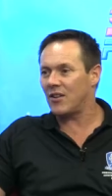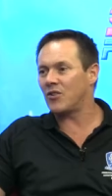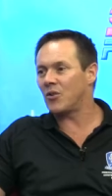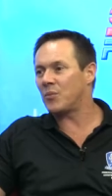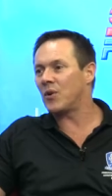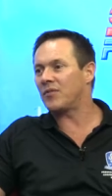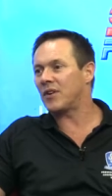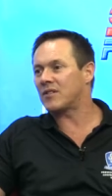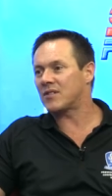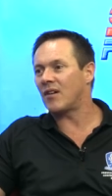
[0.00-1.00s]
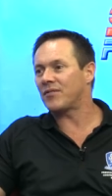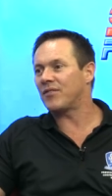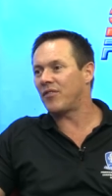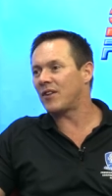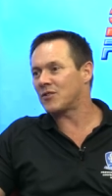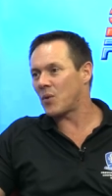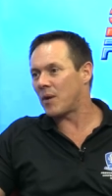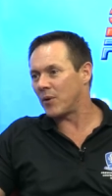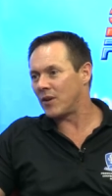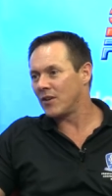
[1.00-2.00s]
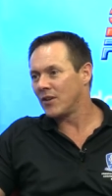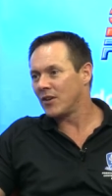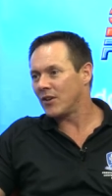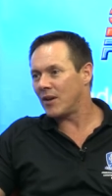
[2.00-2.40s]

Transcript: though your perfect self-defense weapon. Not at all.